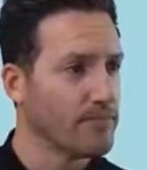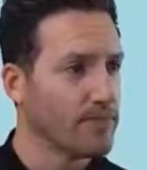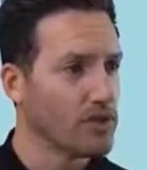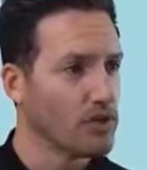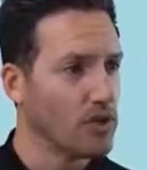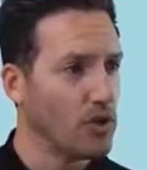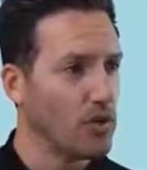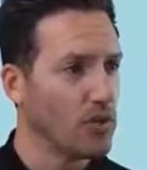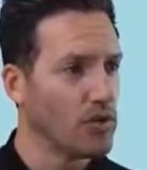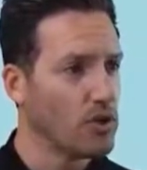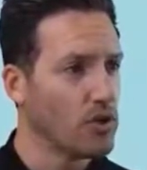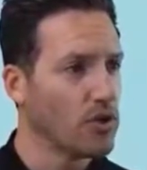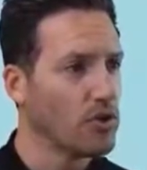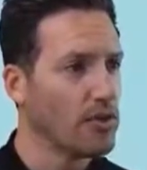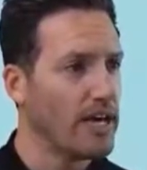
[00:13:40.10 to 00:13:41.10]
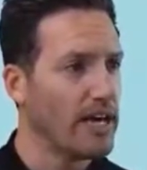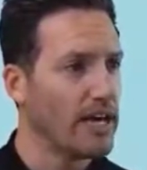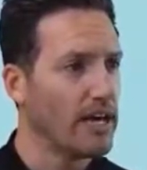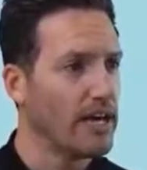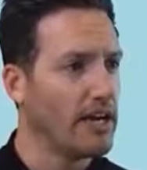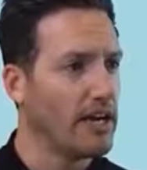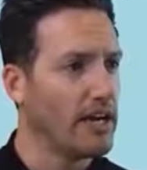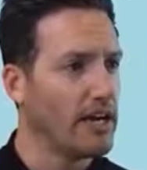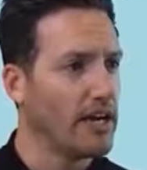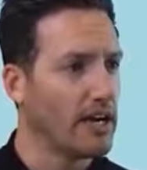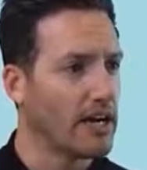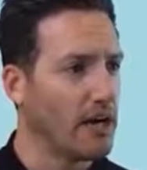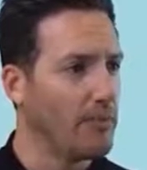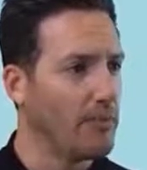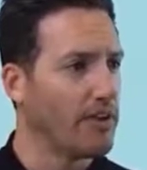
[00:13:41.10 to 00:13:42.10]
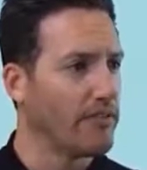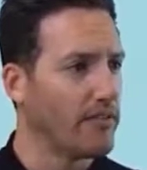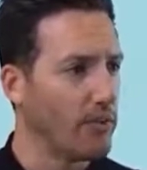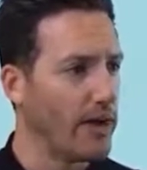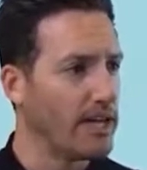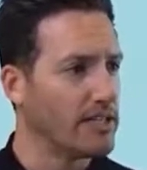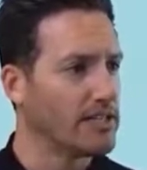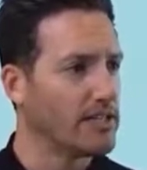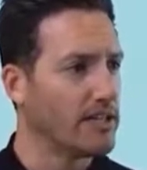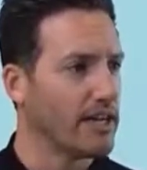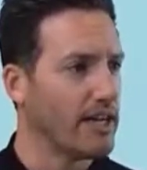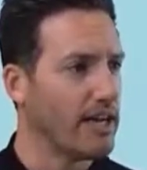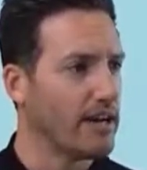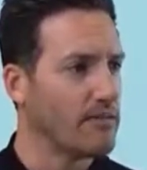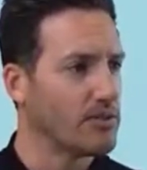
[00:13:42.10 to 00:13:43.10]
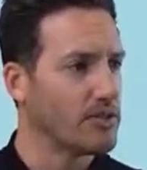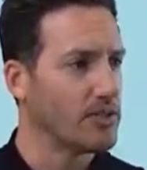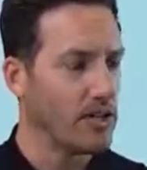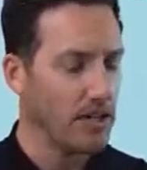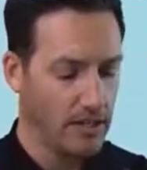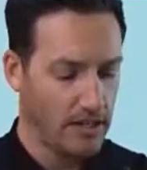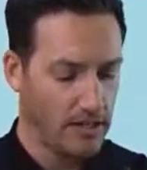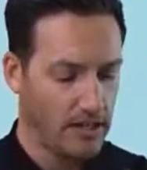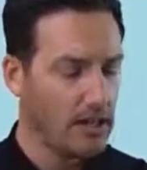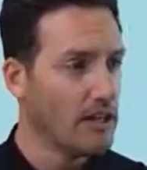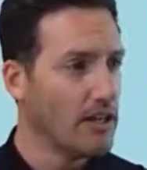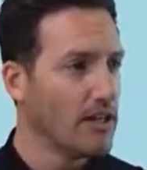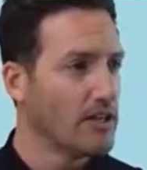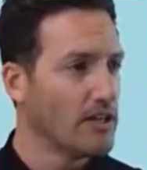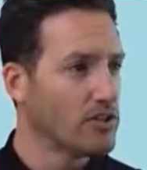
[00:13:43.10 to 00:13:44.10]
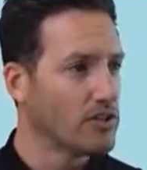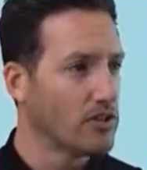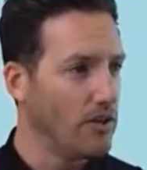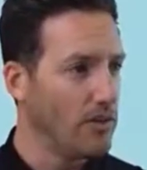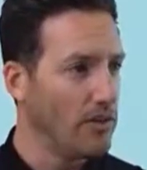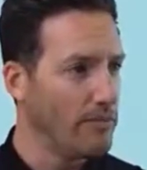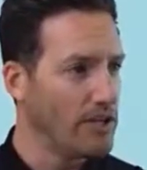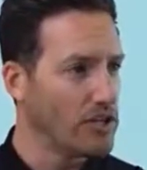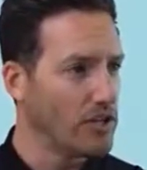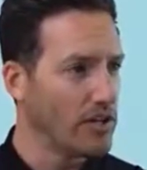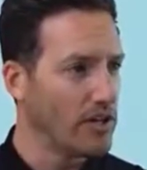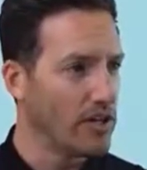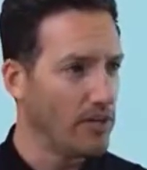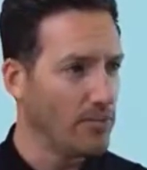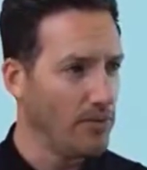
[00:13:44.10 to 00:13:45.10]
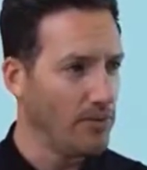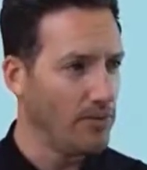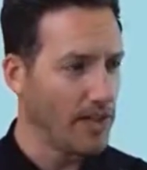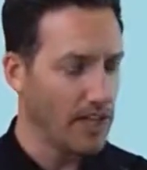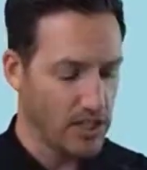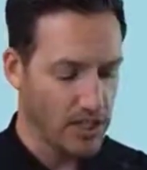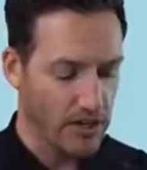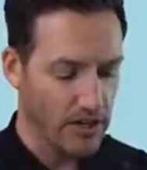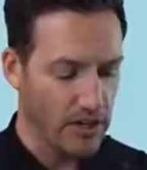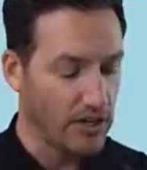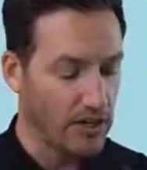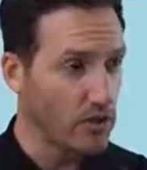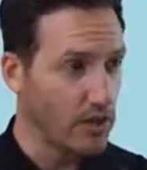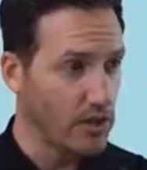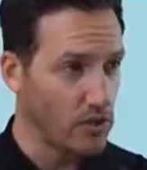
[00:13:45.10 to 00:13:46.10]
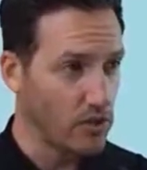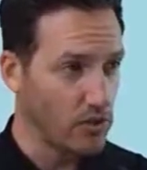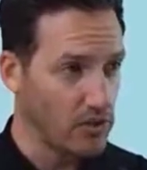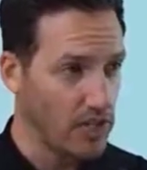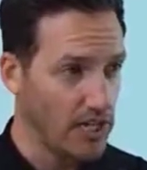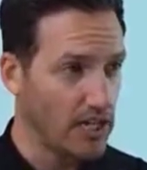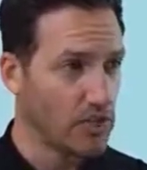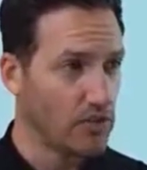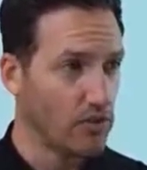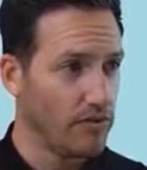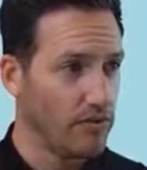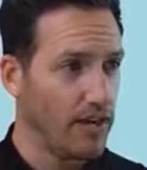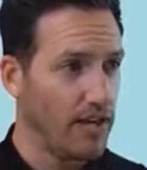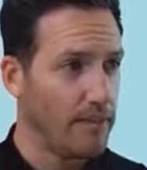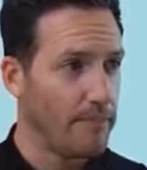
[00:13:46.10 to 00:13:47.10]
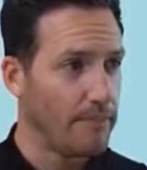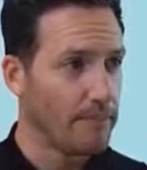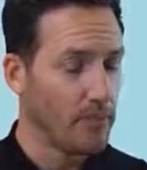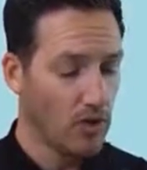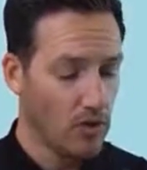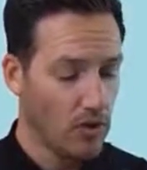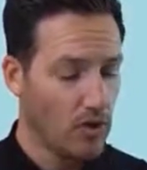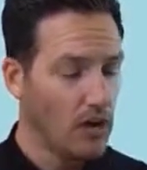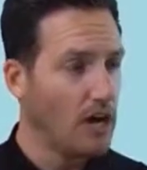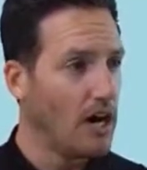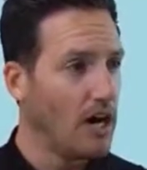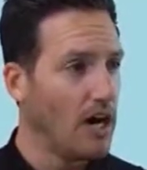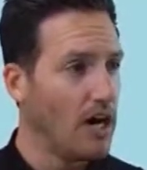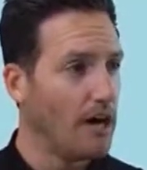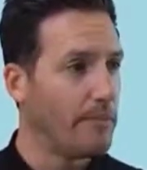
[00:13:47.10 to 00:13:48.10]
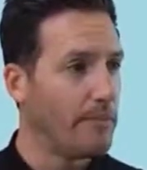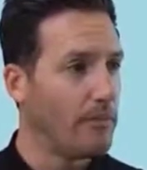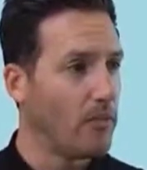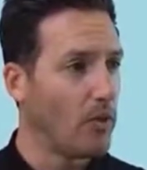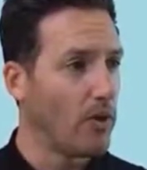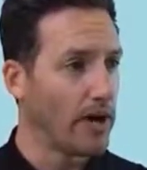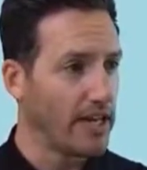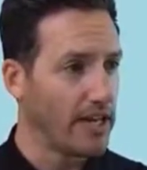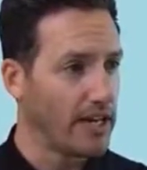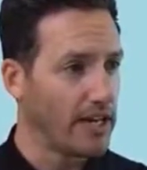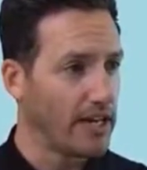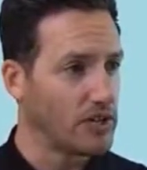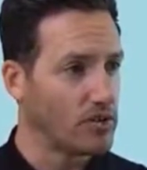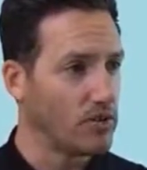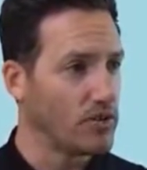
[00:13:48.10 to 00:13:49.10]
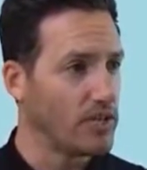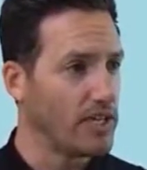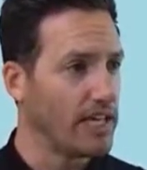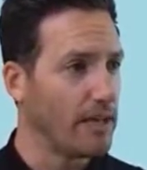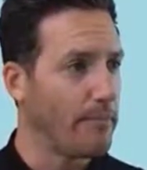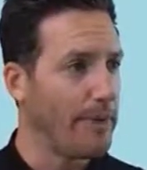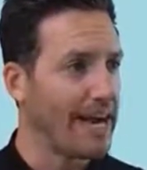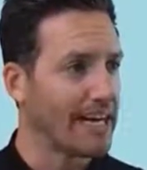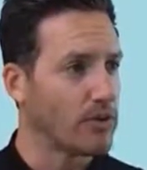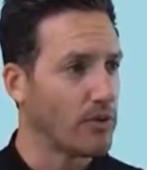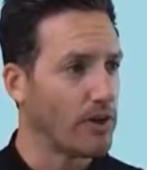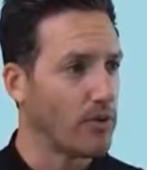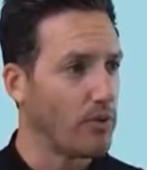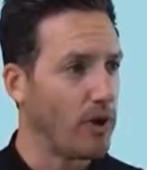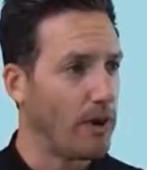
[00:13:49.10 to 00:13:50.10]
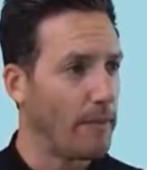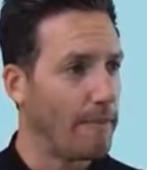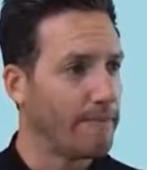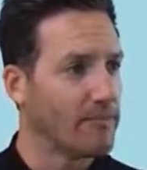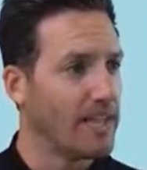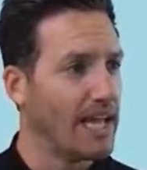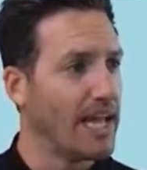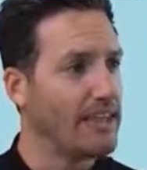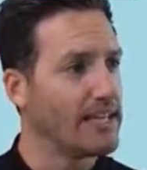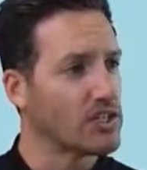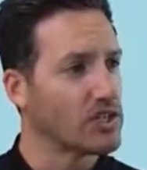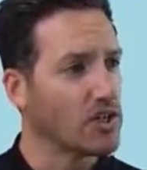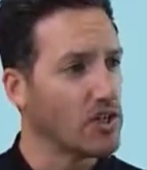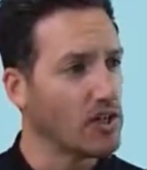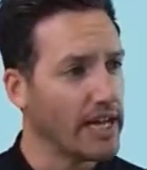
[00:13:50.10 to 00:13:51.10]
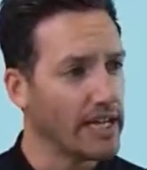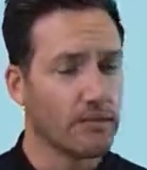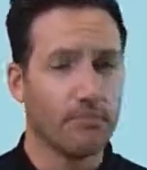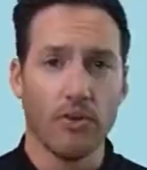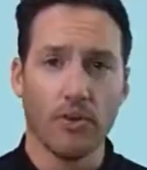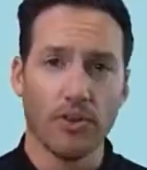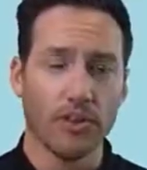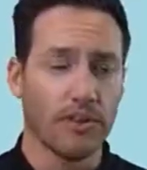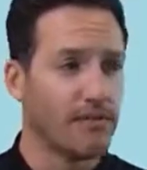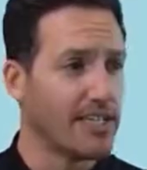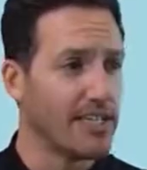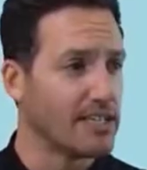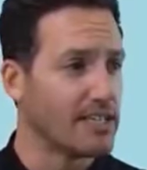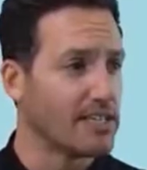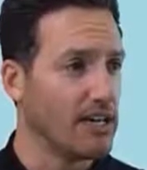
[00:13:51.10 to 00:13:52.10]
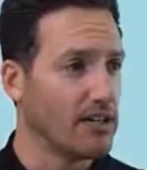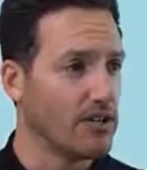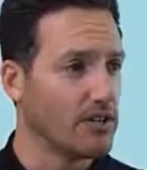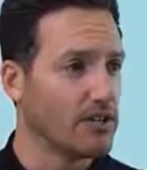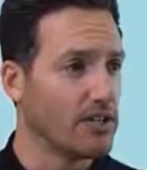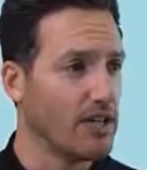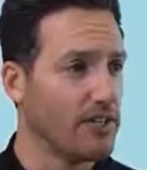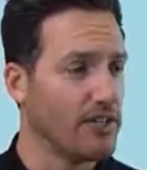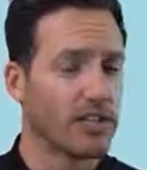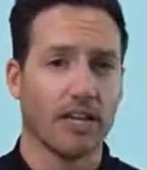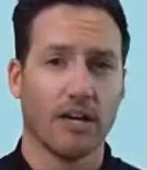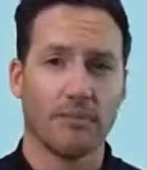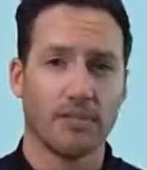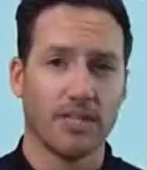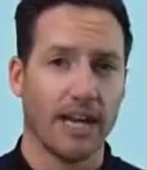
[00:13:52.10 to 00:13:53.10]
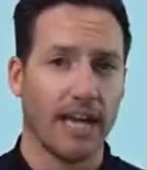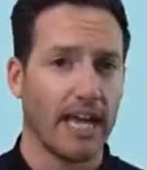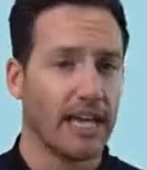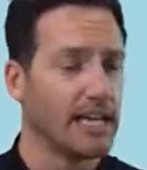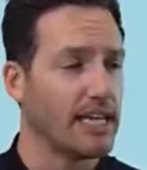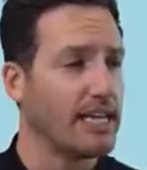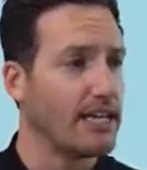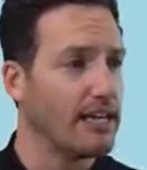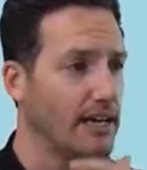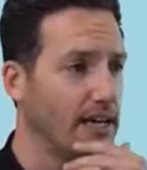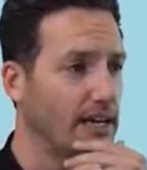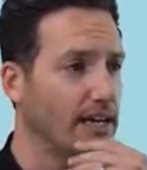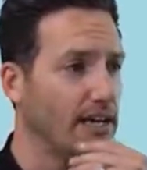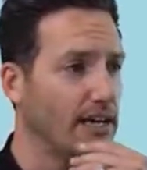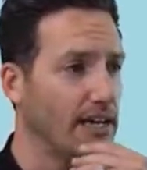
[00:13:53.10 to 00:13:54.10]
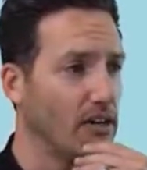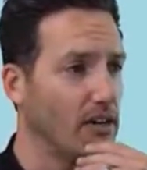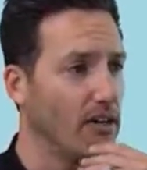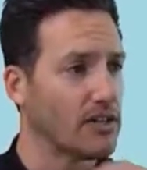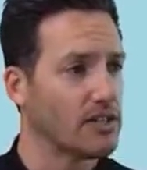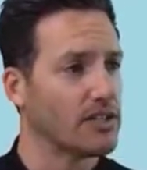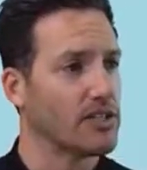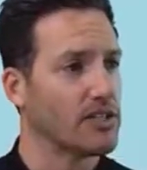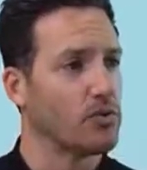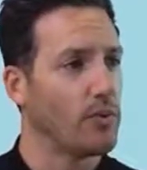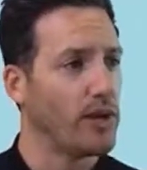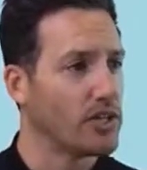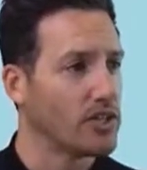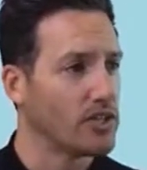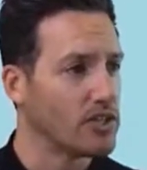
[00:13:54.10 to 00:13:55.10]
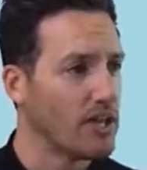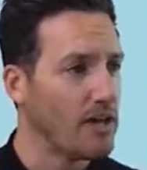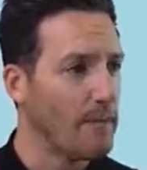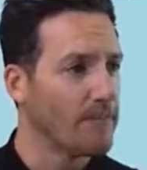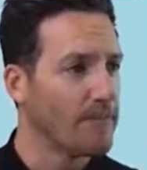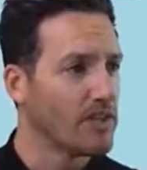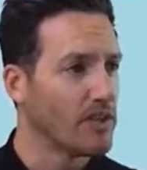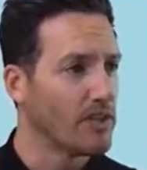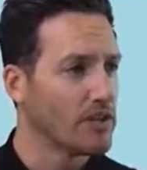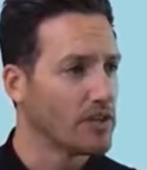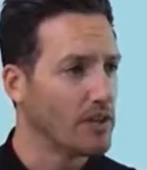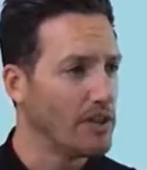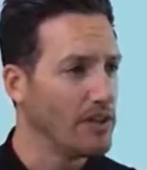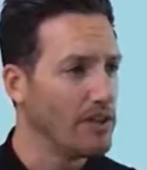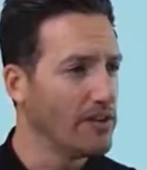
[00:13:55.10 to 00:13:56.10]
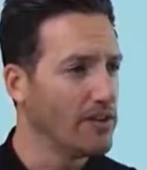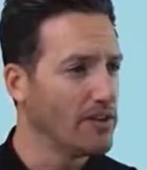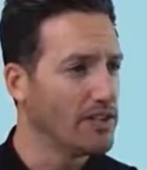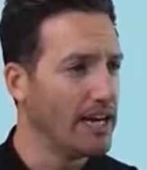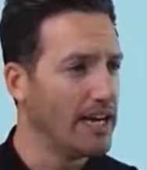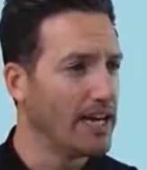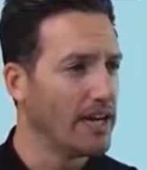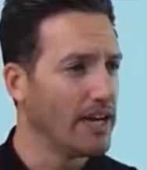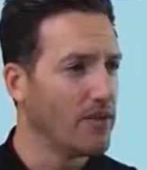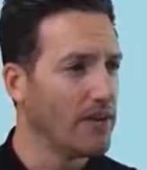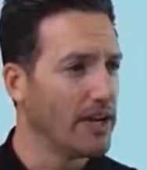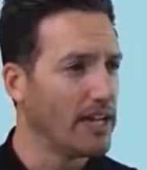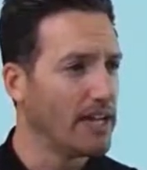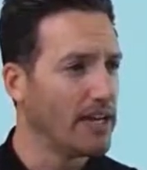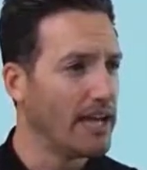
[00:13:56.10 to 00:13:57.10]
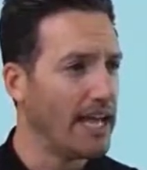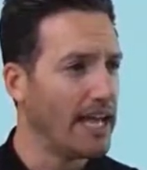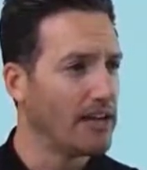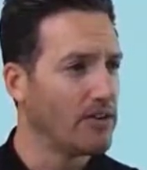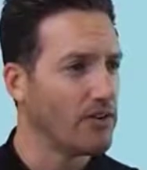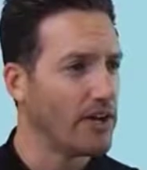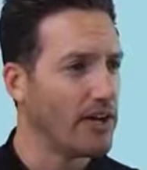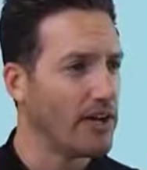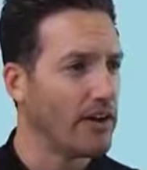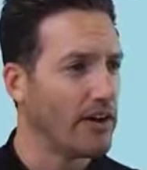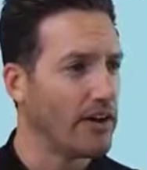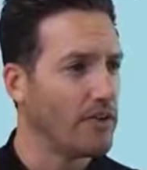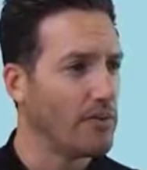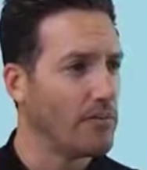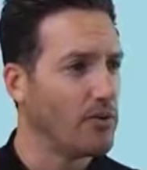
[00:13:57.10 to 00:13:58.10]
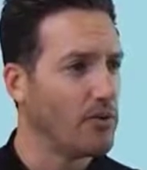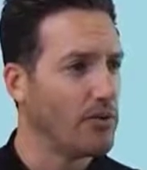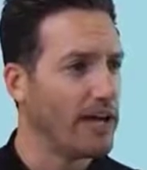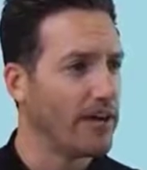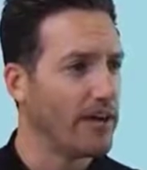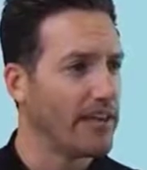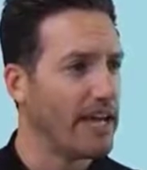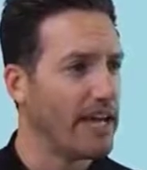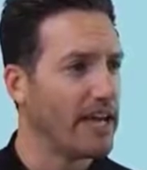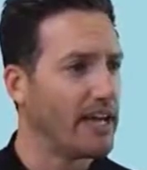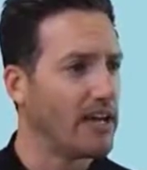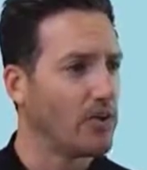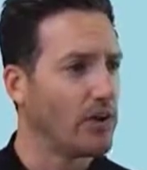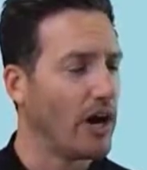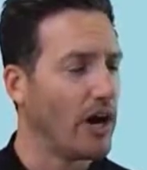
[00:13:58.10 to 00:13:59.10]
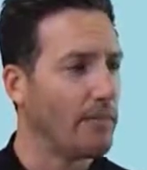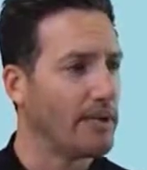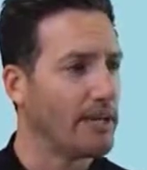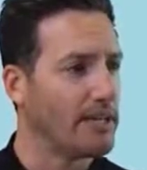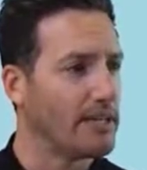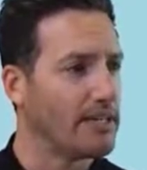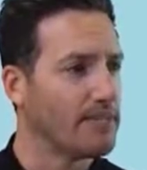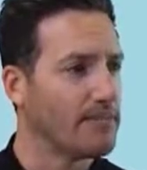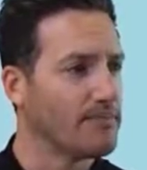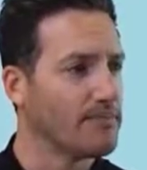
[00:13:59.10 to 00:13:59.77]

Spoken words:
So you can do that a couple different ways. Again, I'm just gonna, so let me show you a couple things here. You can do Control-C, Control-V, or you can hit Control-Z and get back to where you were, and then select both of these cells. And this comes in handy in a lot of situations. There's a little tiny green handle here, and if you pull down on that, it'll copy it.